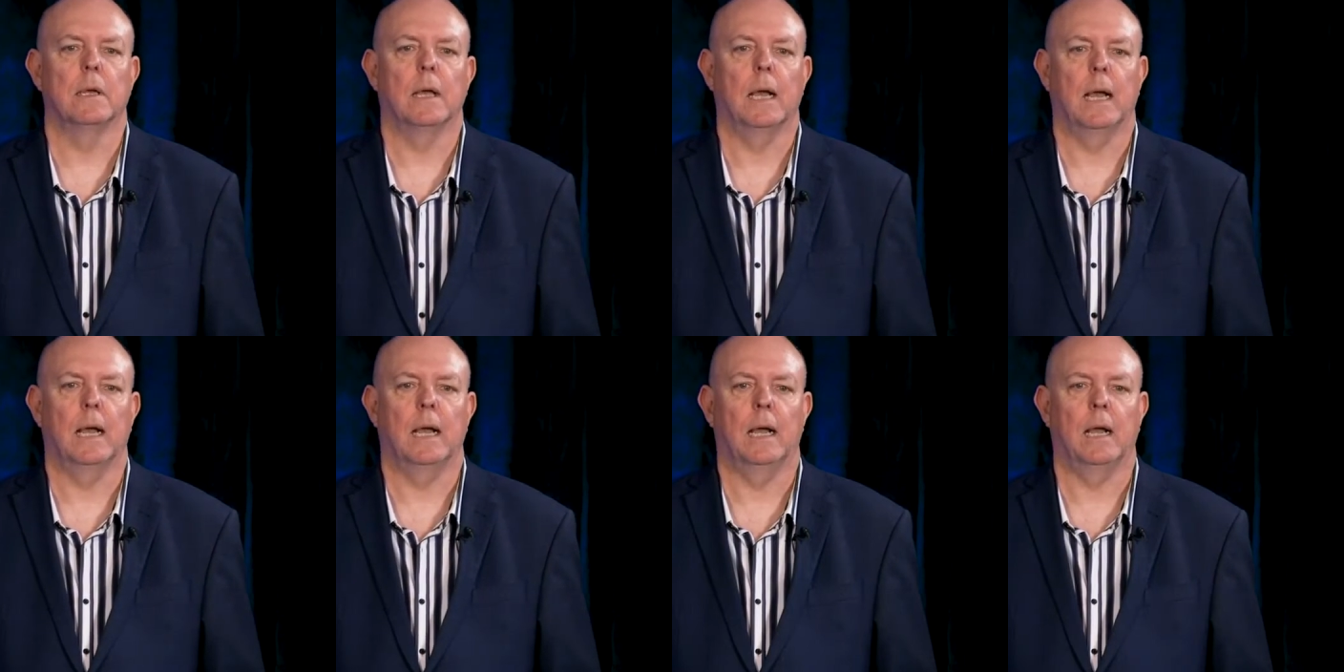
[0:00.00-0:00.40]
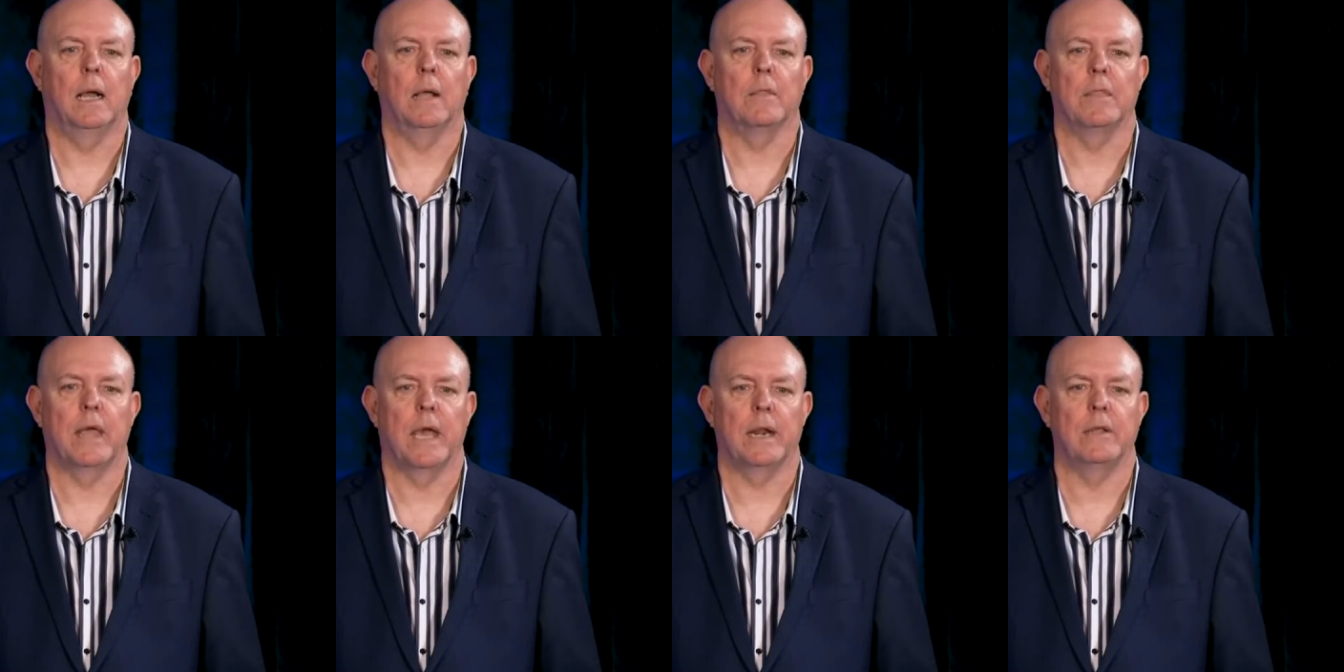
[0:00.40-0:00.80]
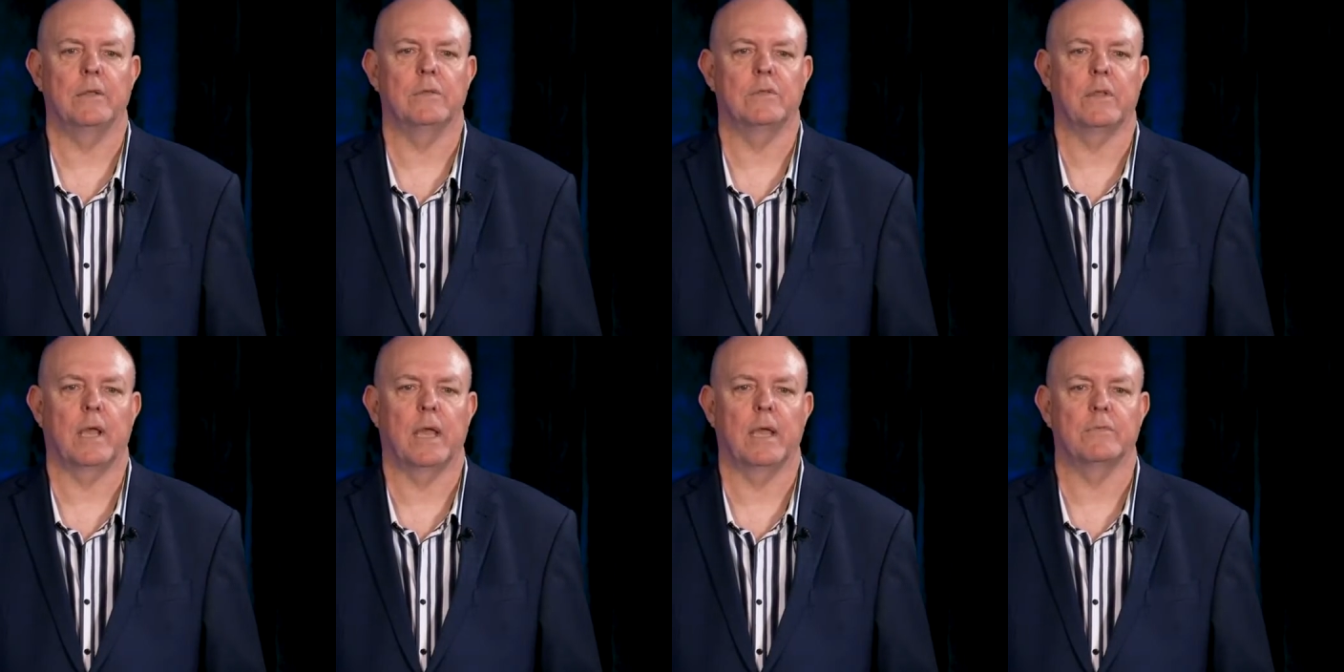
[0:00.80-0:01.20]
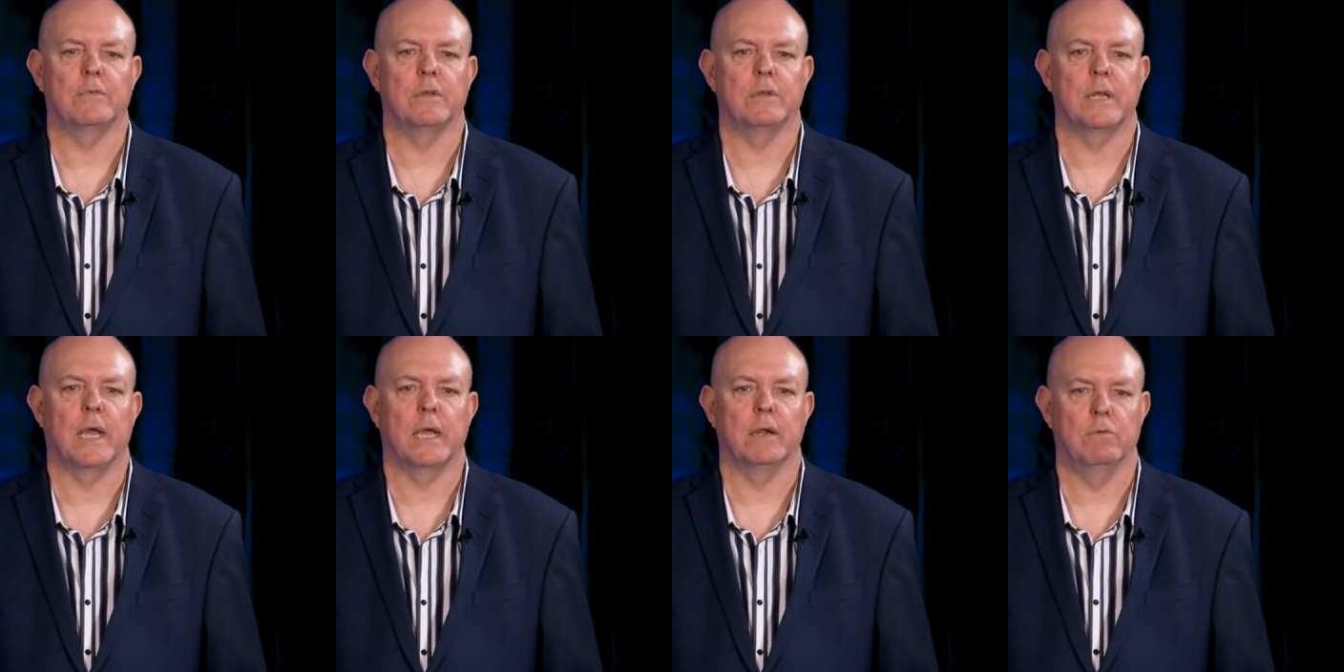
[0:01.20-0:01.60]
That is, they have
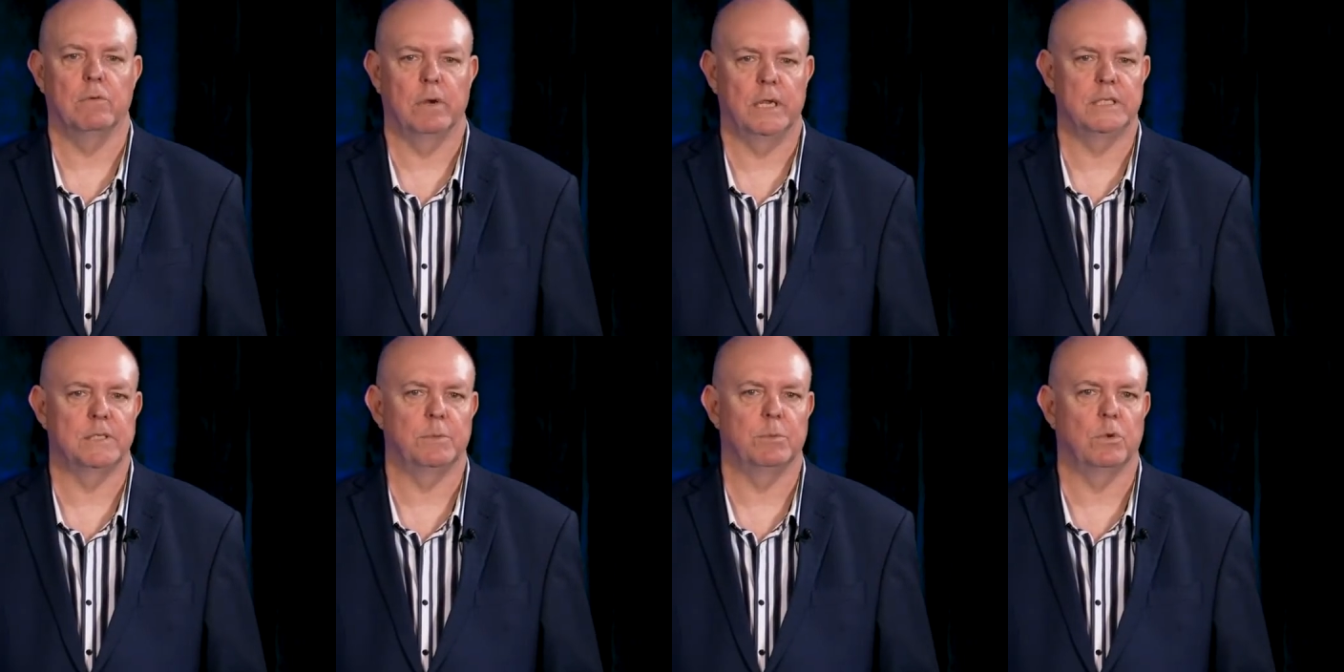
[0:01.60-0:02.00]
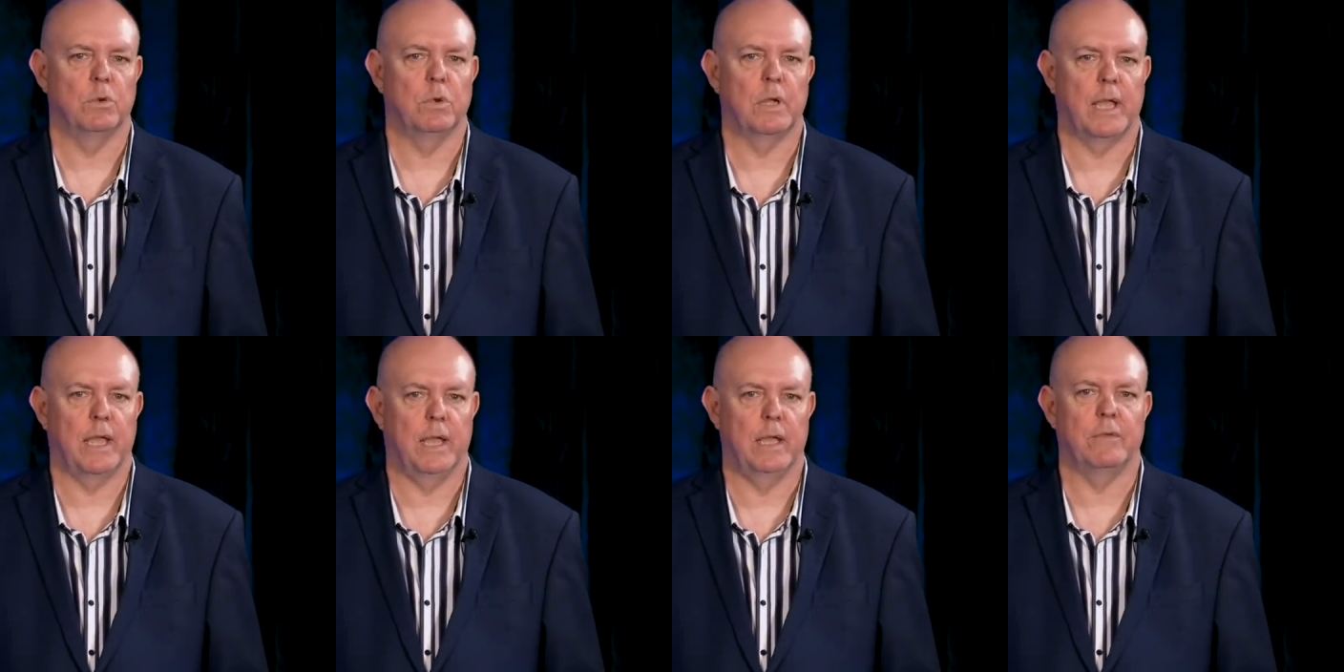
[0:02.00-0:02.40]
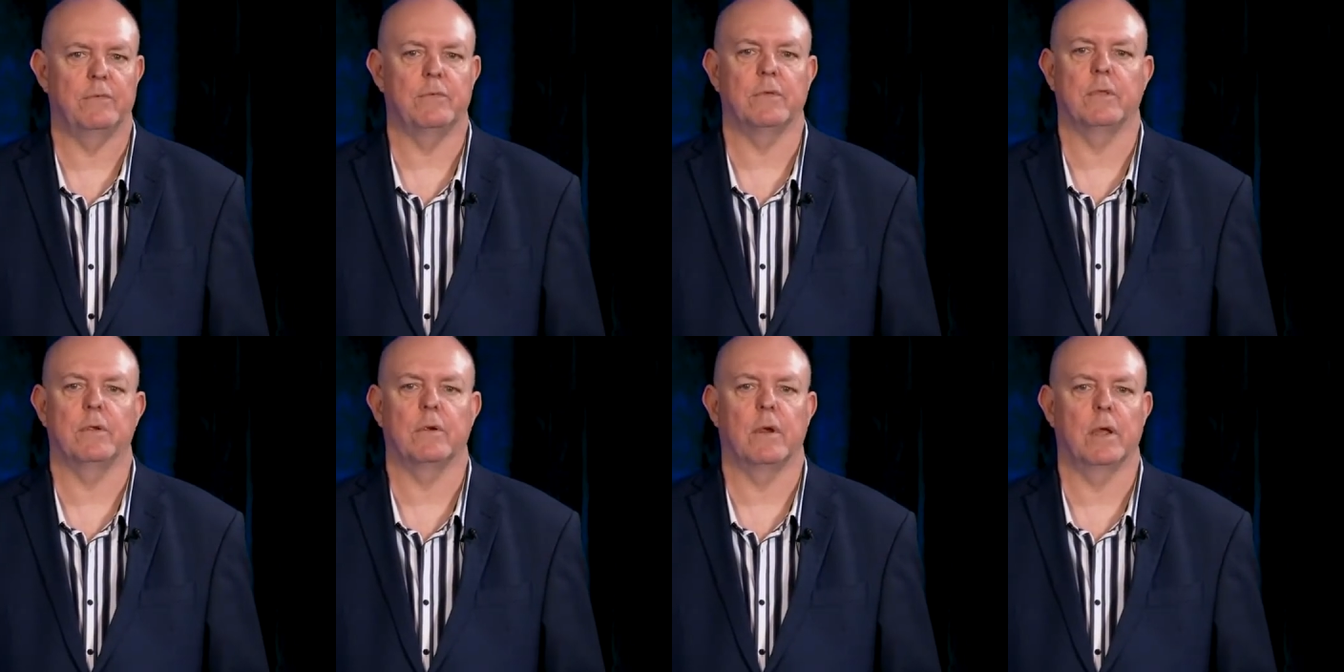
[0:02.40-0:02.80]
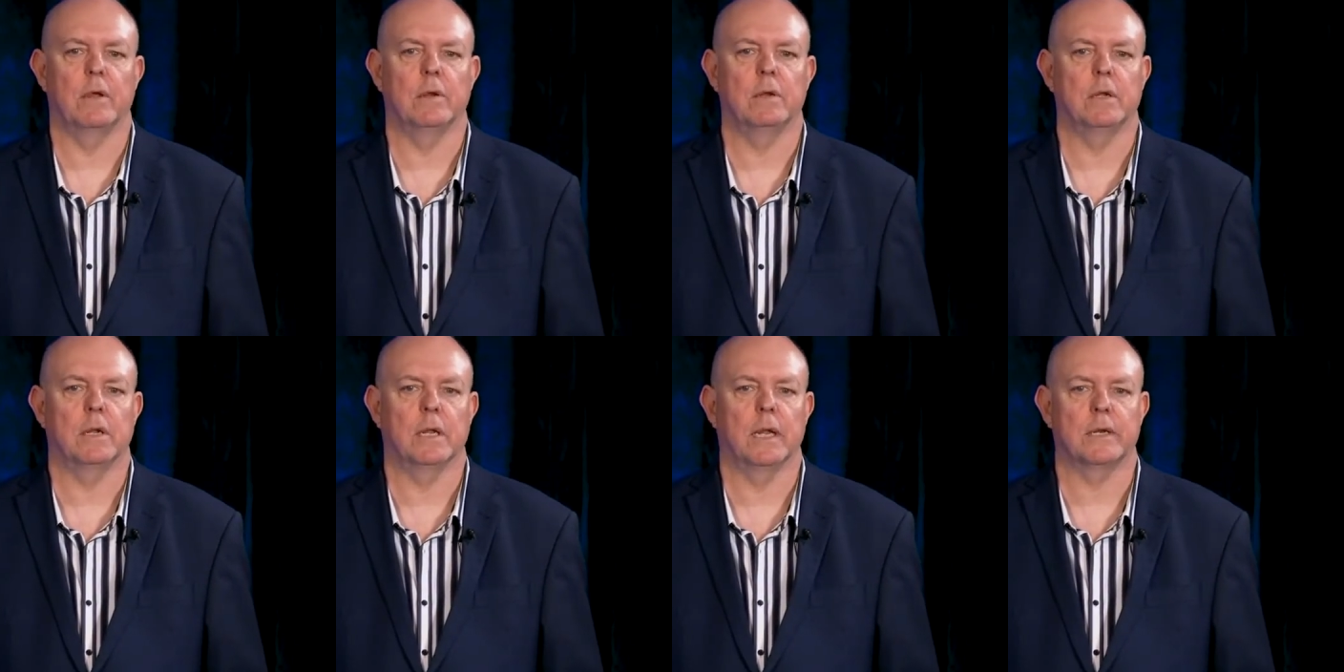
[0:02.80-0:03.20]
to take reasonable care for their
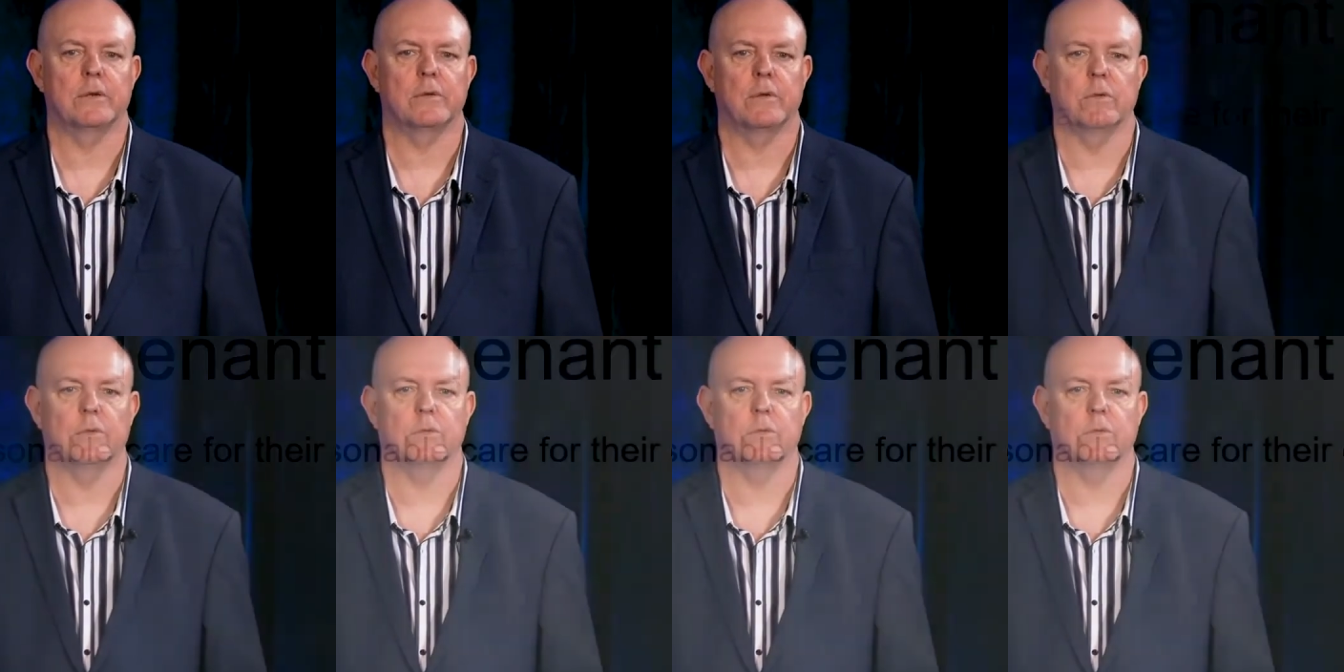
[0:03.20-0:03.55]
own electrical